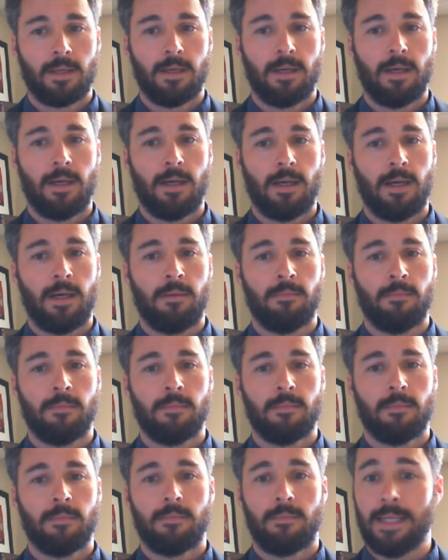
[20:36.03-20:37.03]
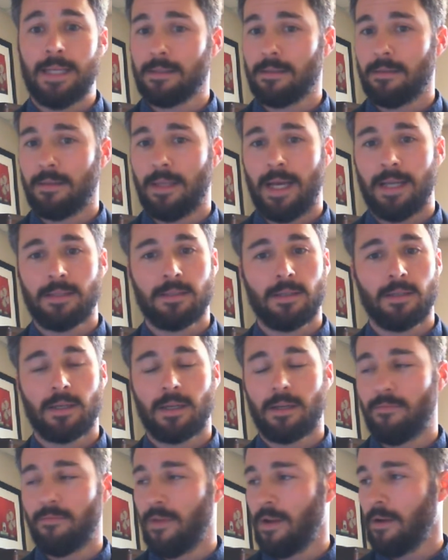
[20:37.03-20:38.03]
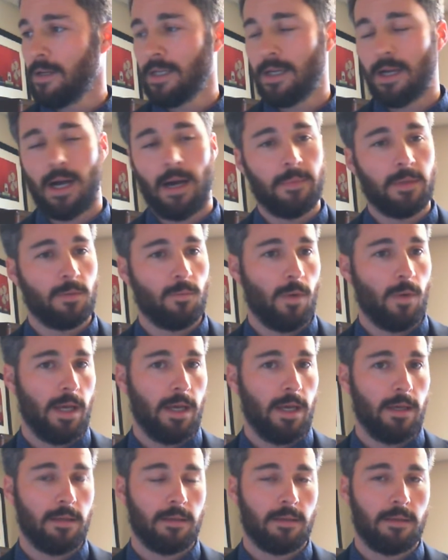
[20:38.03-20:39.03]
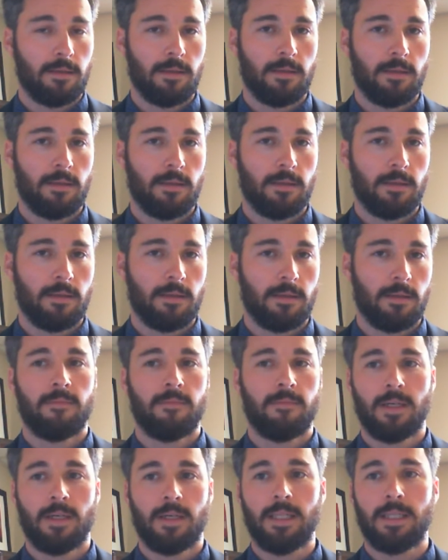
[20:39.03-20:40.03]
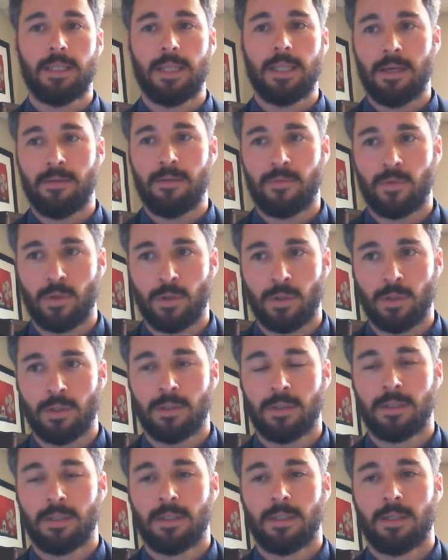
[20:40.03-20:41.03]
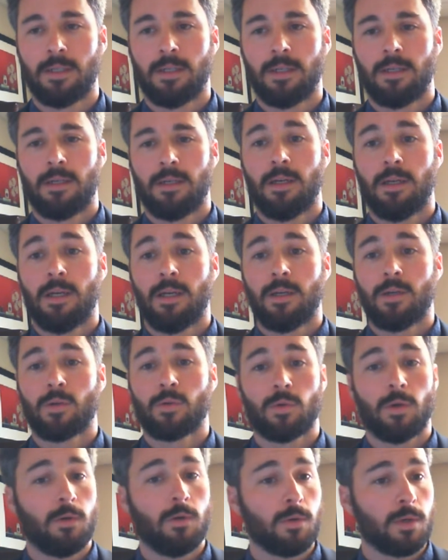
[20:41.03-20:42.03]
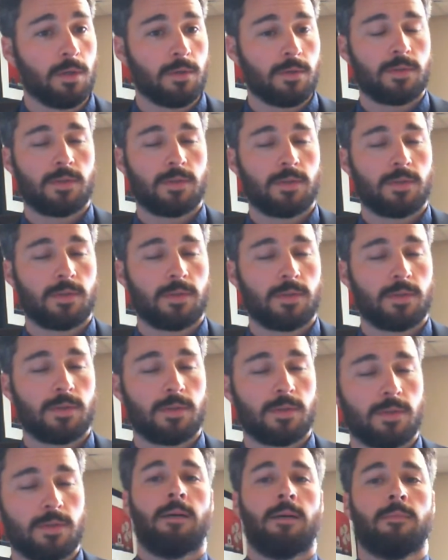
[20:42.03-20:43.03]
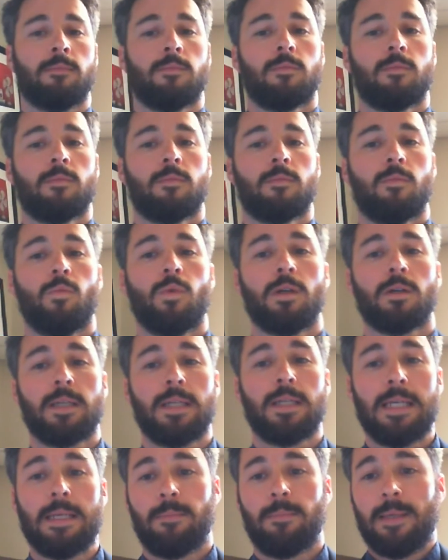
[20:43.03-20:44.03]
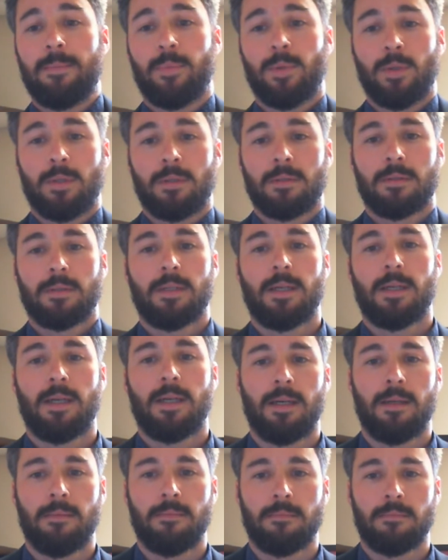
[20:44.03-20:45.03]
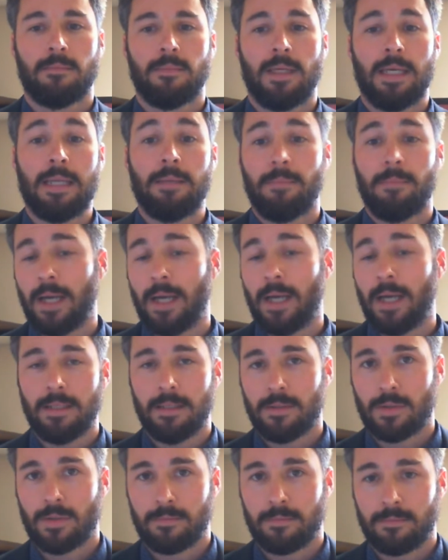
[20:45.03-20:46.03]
That's a very common way that clever growers will keep people in bondage.